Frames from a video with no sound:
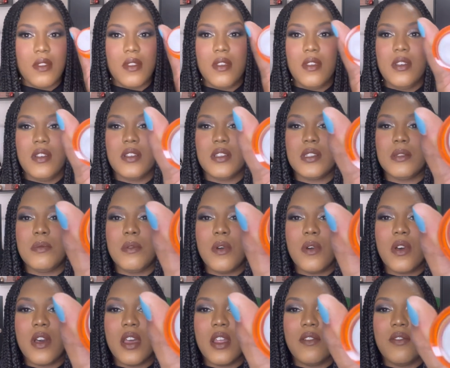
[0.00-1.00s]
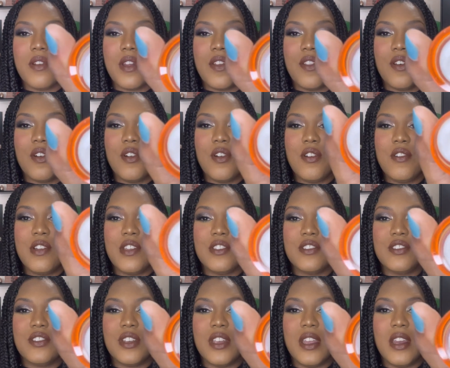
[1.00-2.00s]
You can smell kind of like the
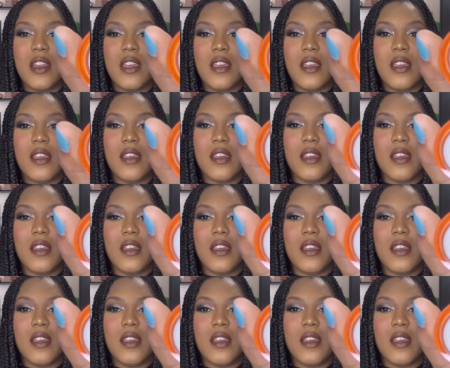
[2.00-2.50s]
orange in it.